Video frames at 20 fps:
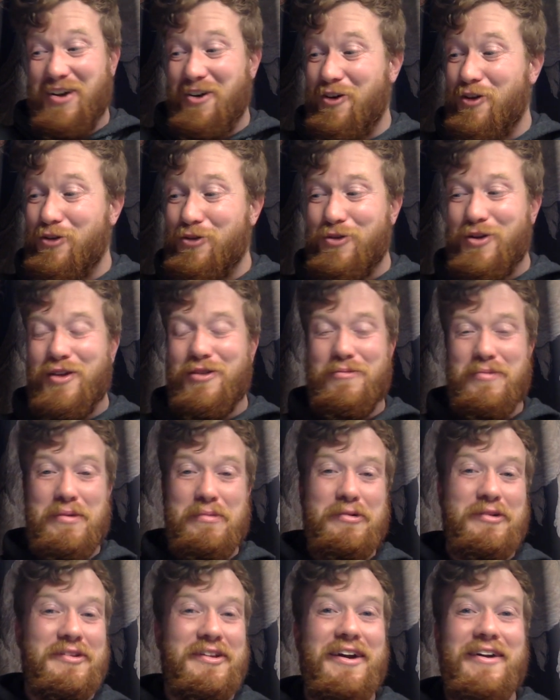all throughout the
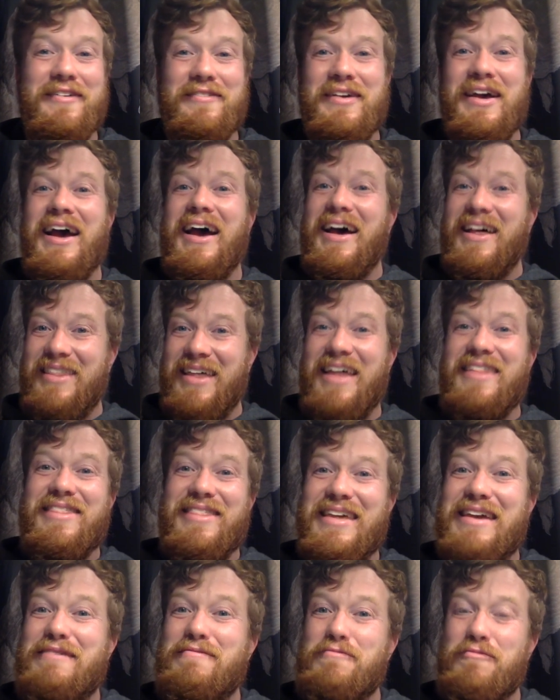biblical narrative. That
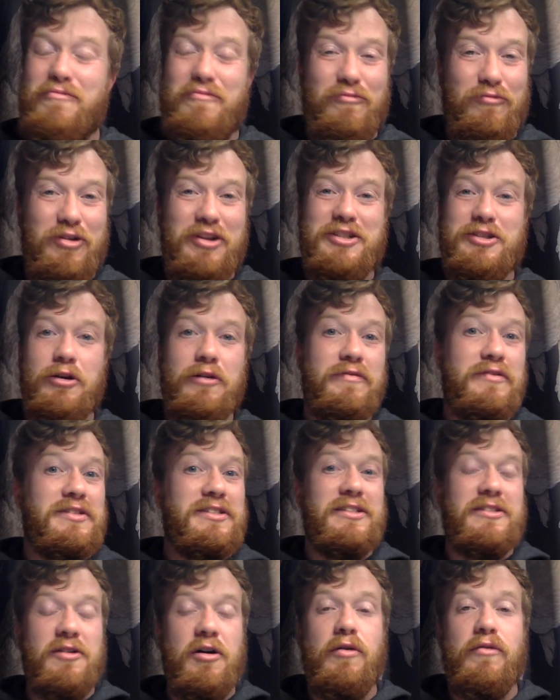theme
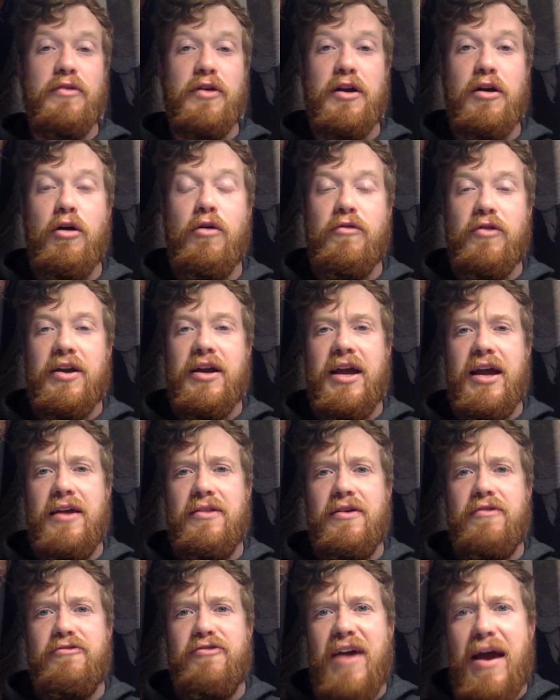resurfaces over and over
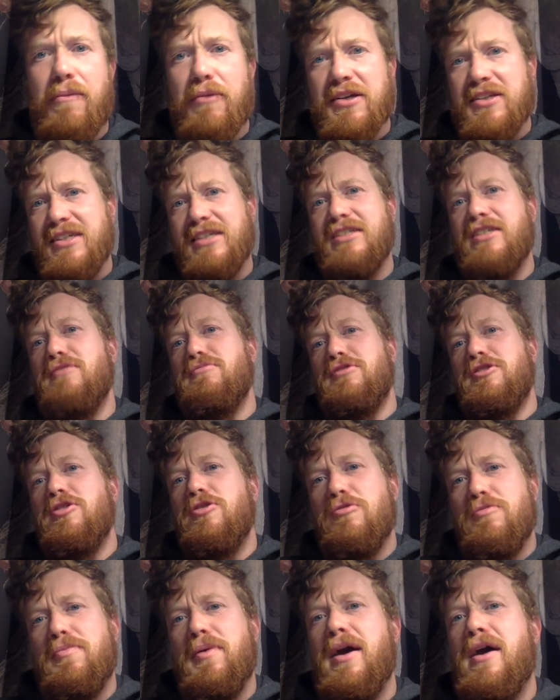again. That family systems
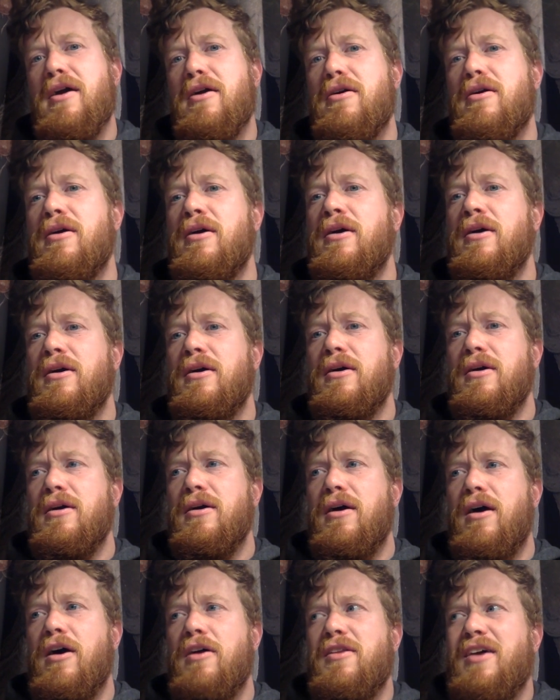do bear
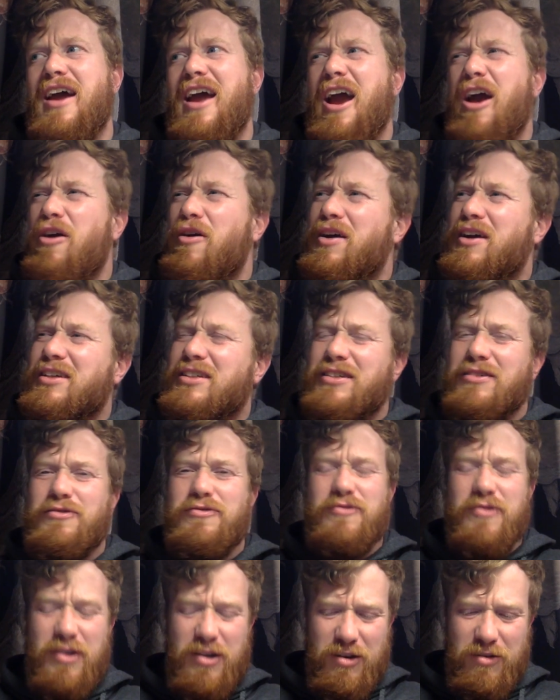on the areas
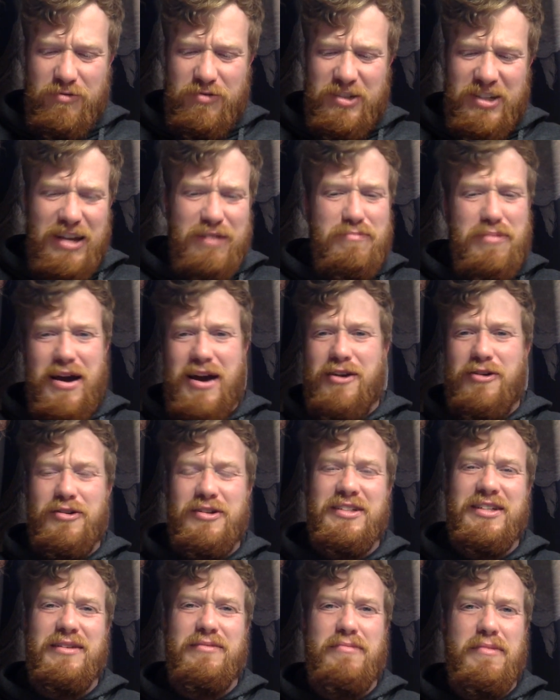of, of sin
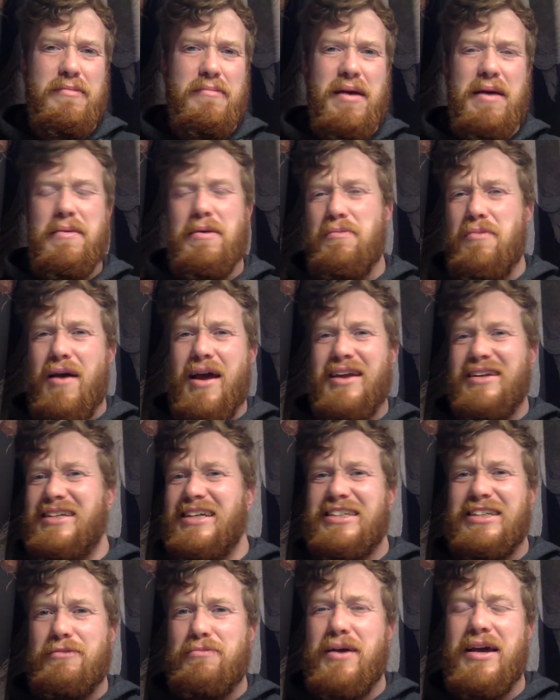patterns and maybe
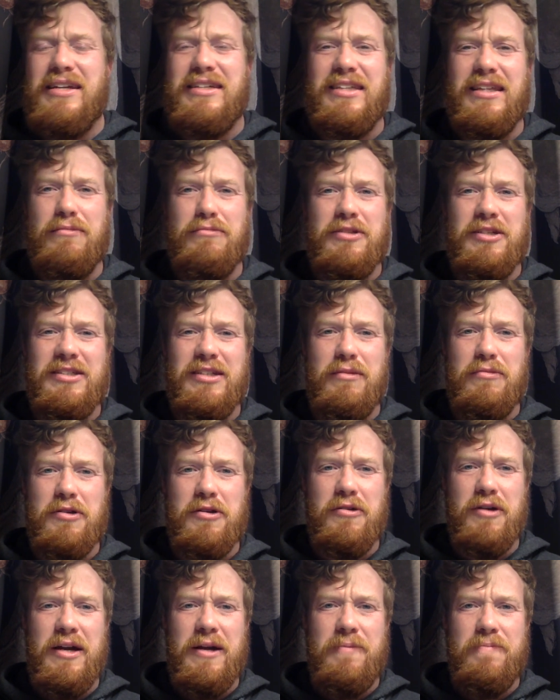anticipates them to some
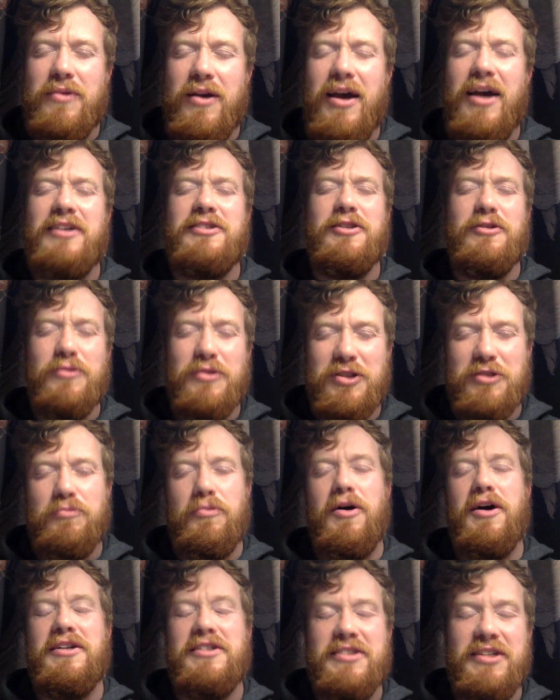degree. As a
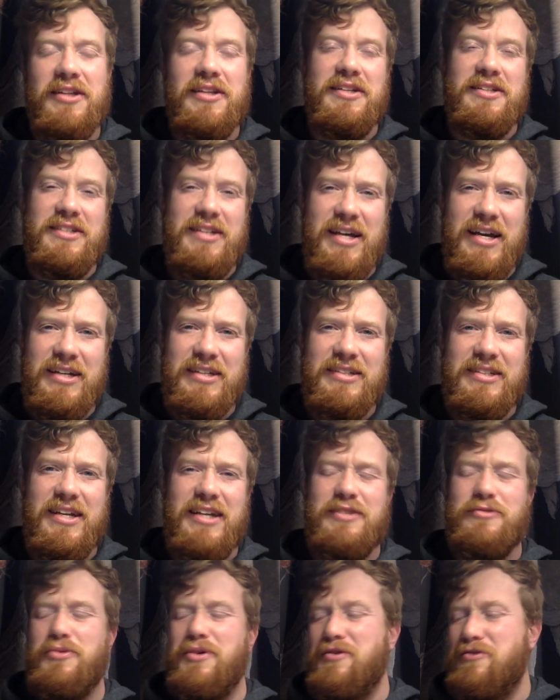response to this text,
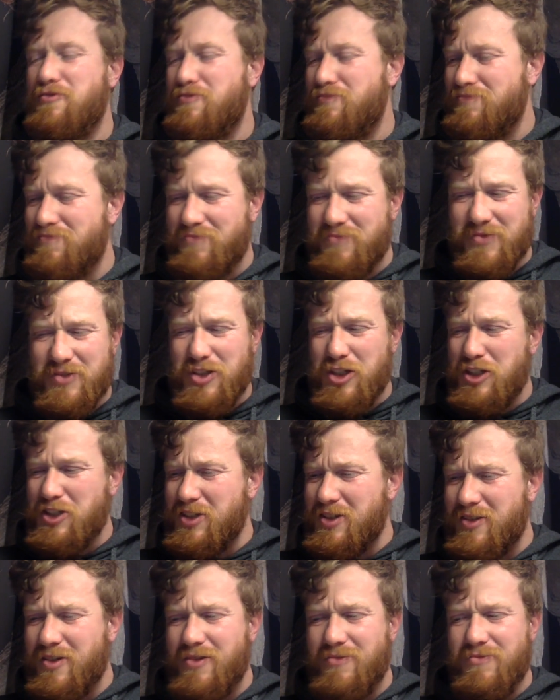as we've
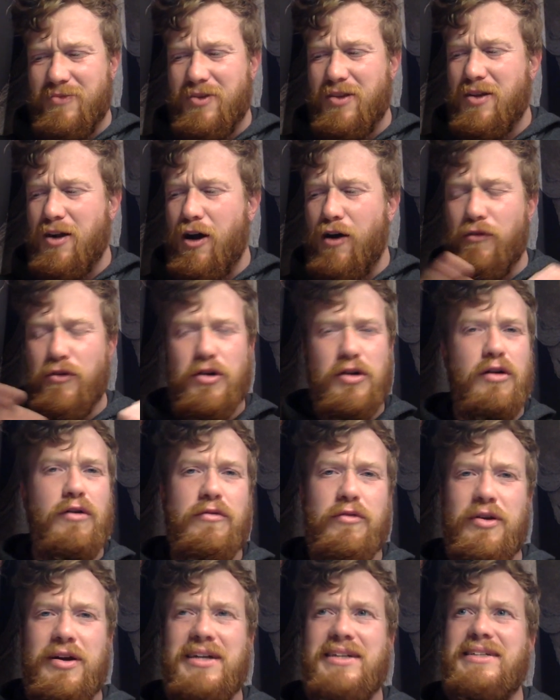just hovered
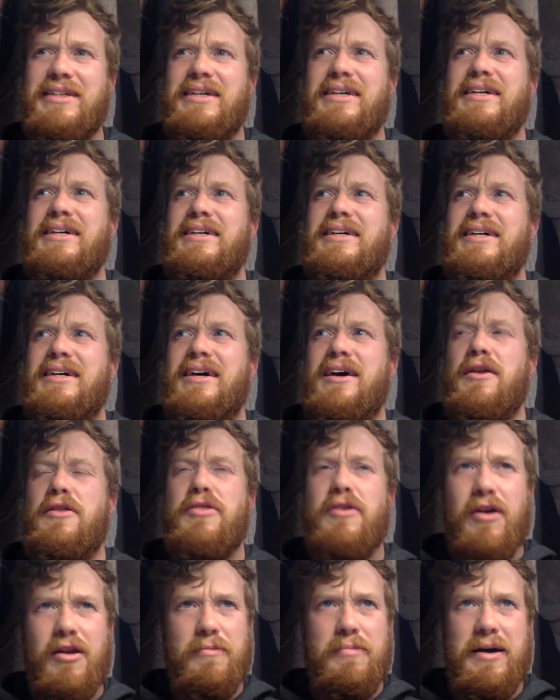over it and
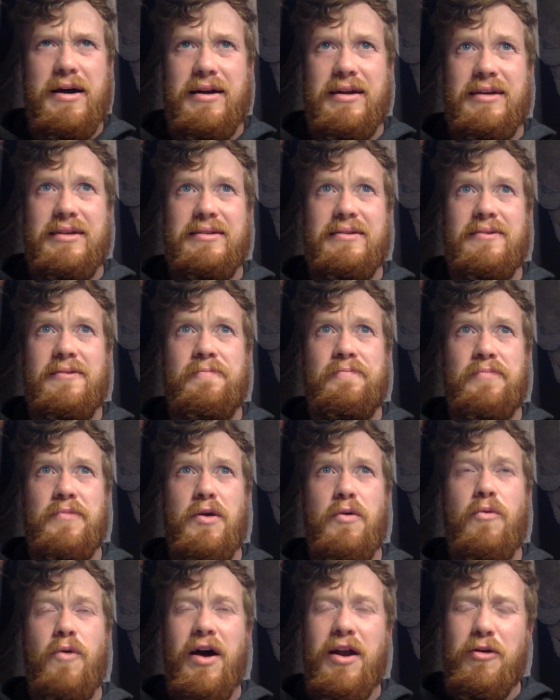thought about it,
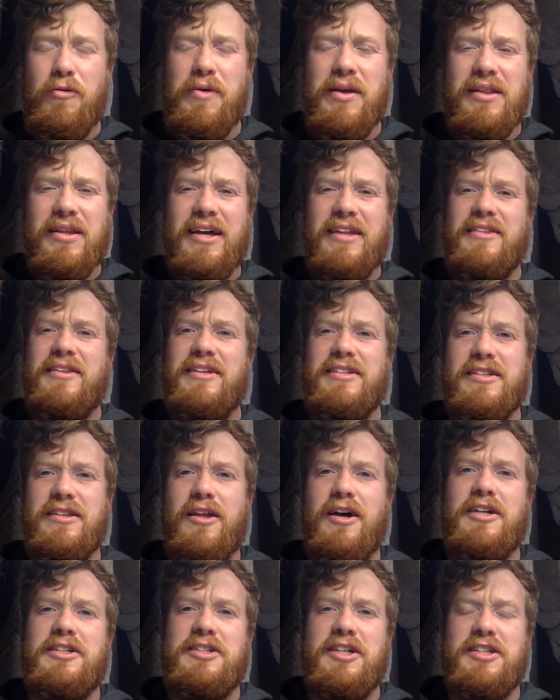why don't we let this
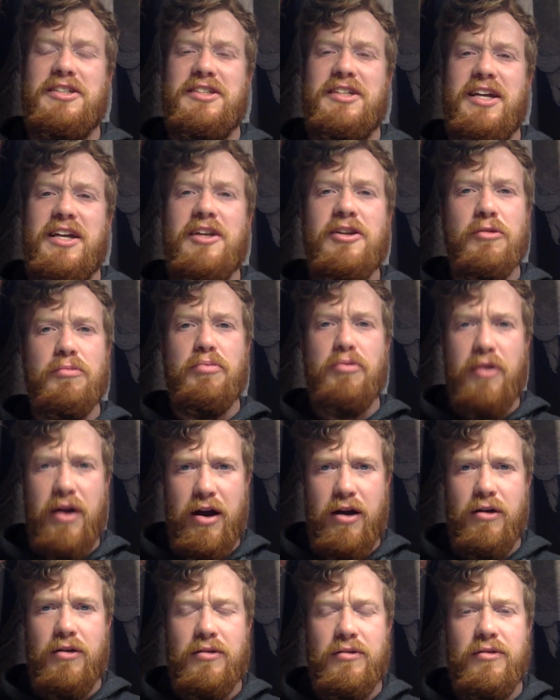launch us into
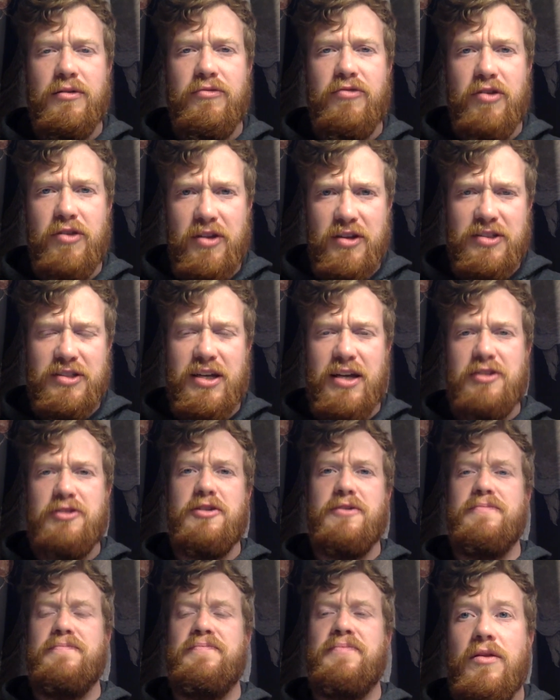prayer for this
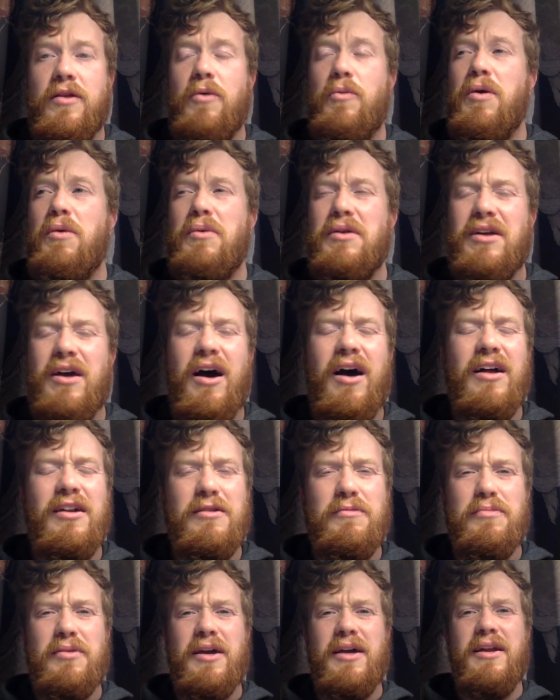session? That we would
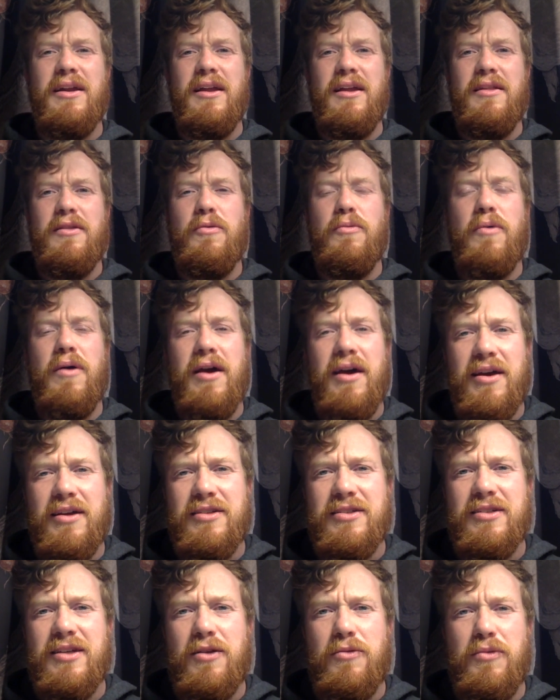contemplate the
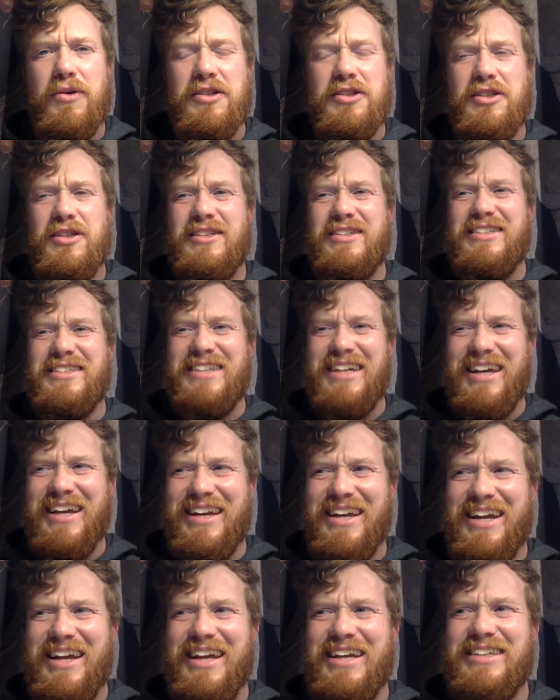ways in which
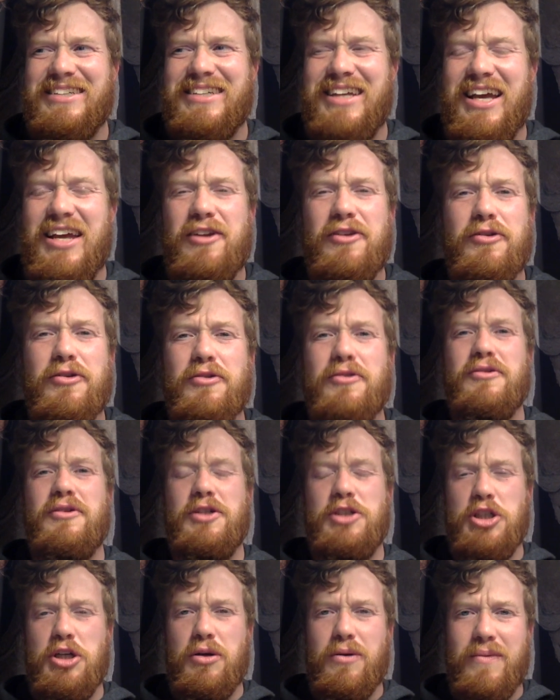sin is
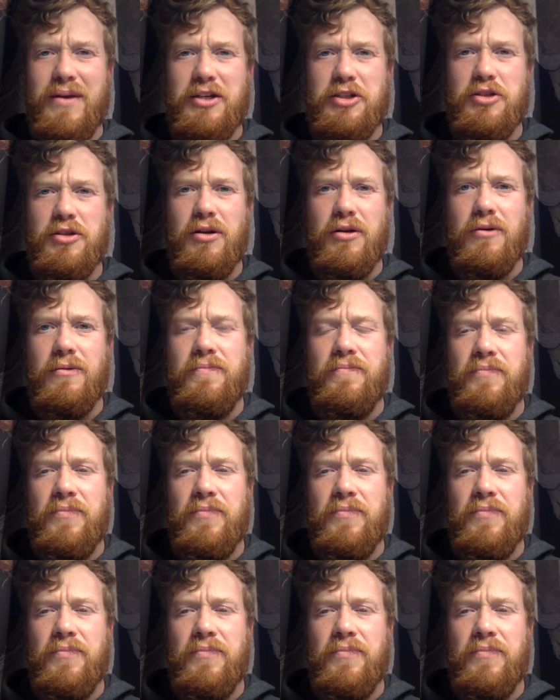intergenerational.